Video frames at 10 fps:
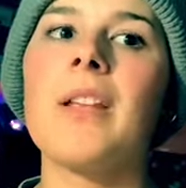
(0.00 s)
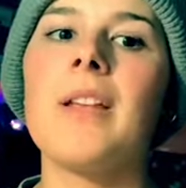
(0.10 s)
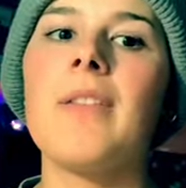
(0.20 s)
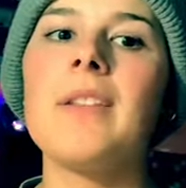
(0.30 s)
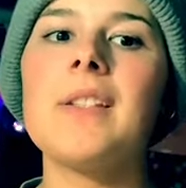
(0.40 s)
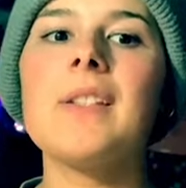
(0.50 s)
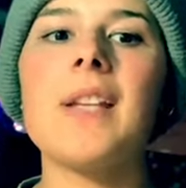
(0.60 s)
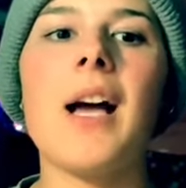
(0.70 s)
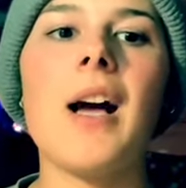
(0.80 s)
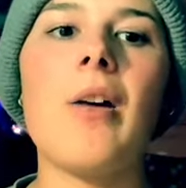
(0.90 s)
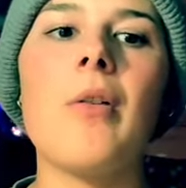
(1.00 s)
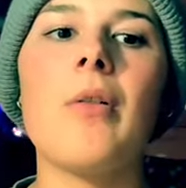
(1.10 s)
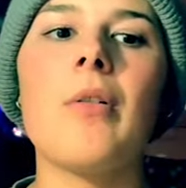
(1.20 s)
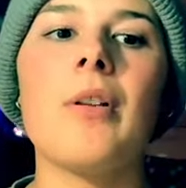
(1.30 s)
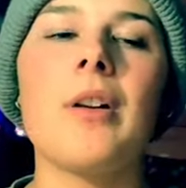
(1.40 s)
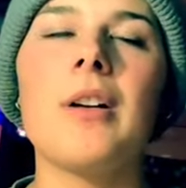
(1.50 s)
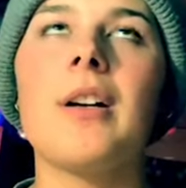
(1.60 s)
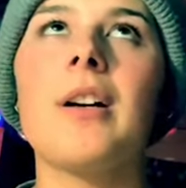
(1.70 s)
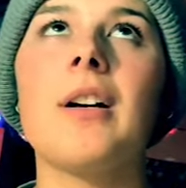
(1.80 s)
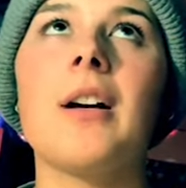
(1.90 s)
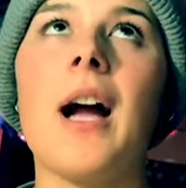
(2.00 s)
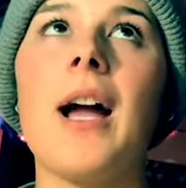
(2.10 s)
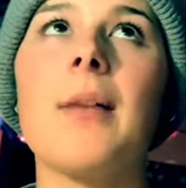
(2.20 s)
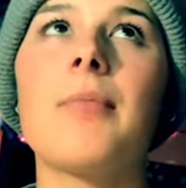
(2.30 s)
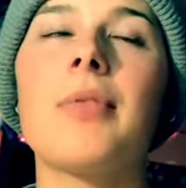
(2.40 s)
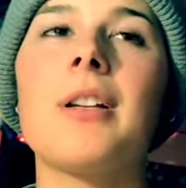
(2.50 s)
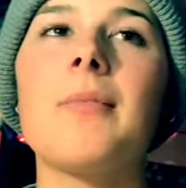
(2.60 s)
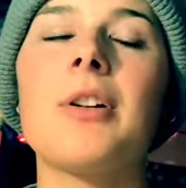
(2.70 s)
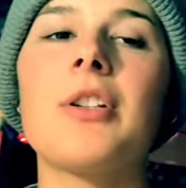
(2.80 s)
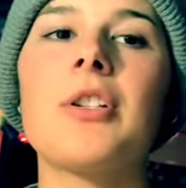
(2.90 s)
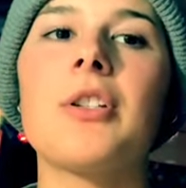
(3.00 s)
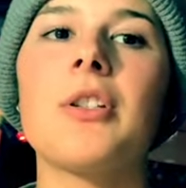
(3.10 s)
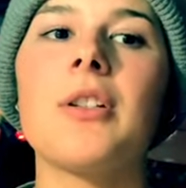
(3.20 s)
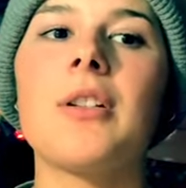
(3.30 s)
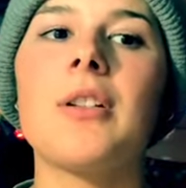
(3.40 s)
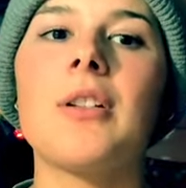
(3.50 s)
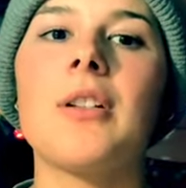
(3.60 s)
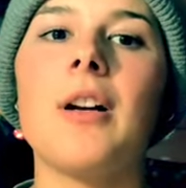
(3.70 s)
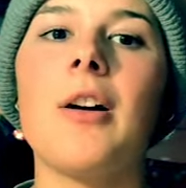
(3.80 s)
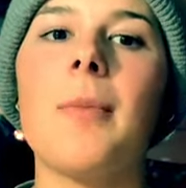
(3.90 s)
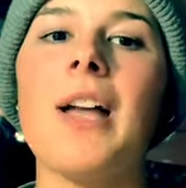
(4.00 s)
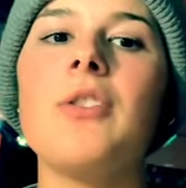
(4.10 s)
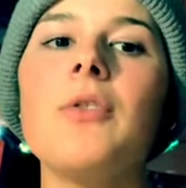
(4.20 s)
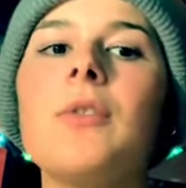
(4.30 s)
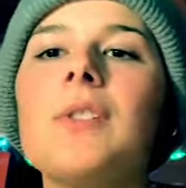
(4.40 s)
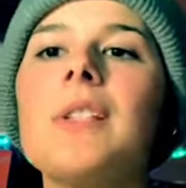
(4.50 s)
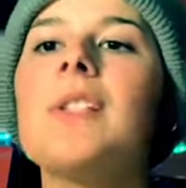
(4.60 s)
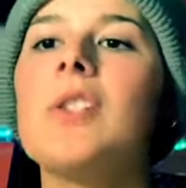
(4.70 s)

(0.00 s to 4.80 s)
this is how I pretty much, I use these